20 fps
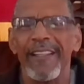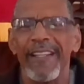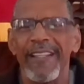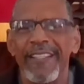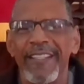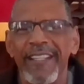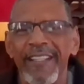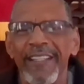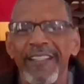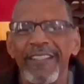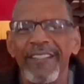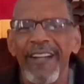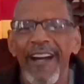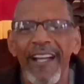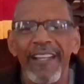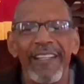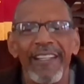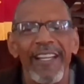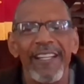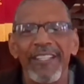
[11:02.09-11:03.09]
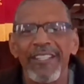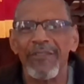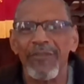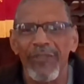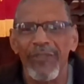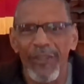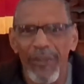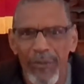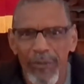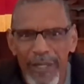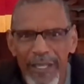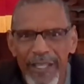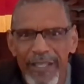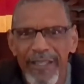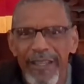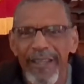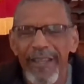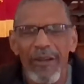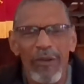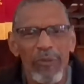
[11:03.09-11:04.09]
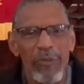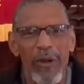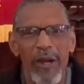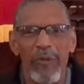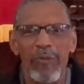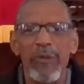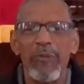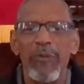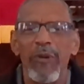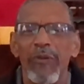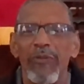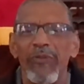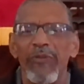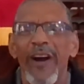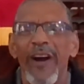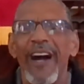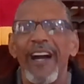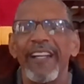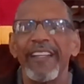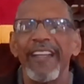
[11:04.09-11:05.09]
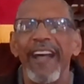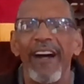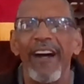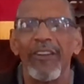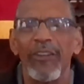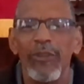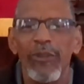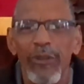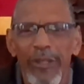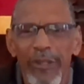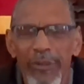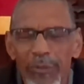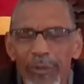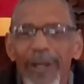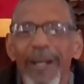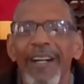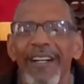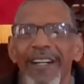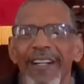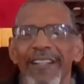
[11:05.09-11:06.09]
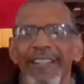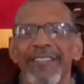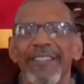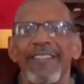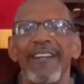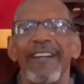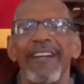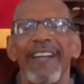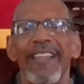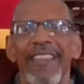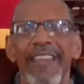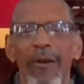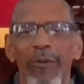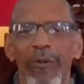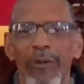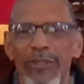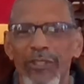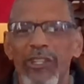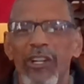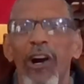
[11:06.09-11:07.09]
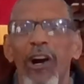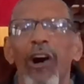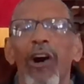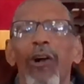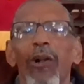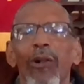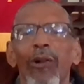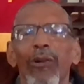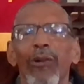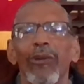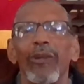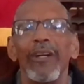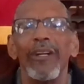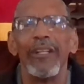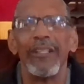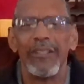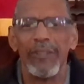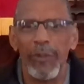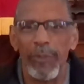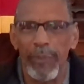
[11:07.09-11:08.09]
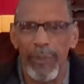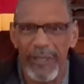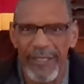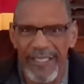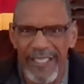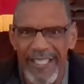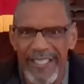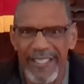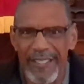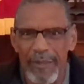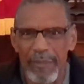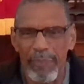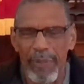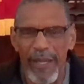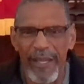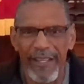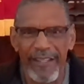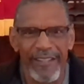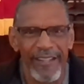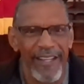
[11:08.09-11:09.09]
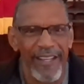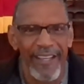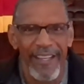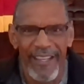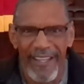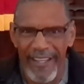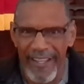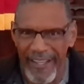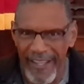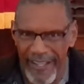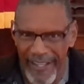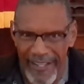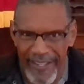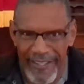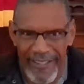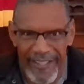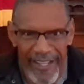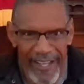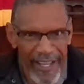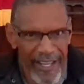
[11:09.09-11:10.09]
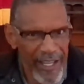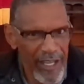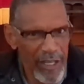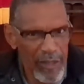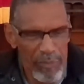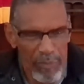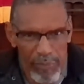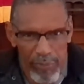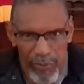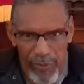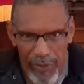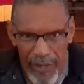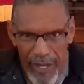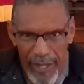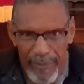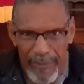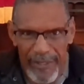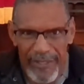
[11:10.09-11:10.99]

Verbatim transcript: get into our lesson for the week where we will find out who it was that was called to participate in a promise.